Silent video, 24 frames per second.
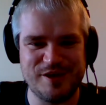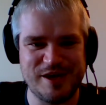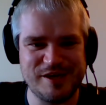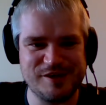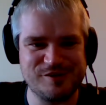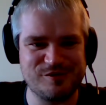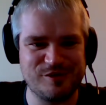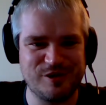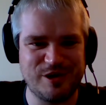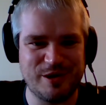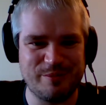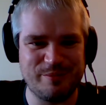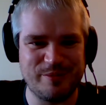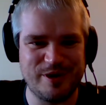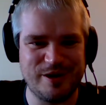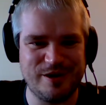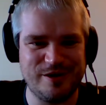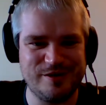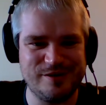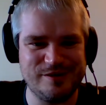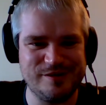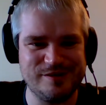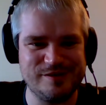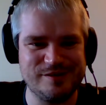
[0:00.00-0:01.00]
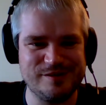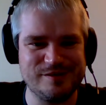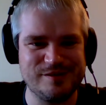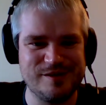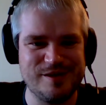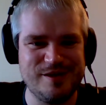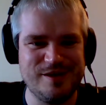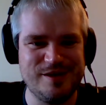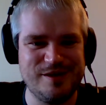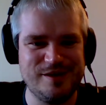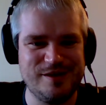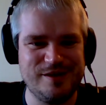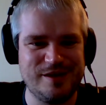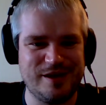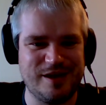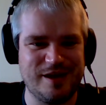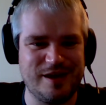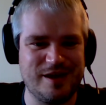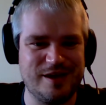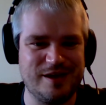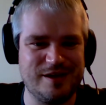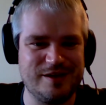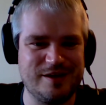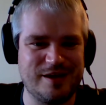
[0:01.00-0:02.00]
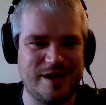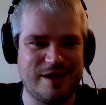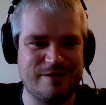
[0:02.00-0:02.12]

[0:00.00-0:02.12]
Thanks for coming out and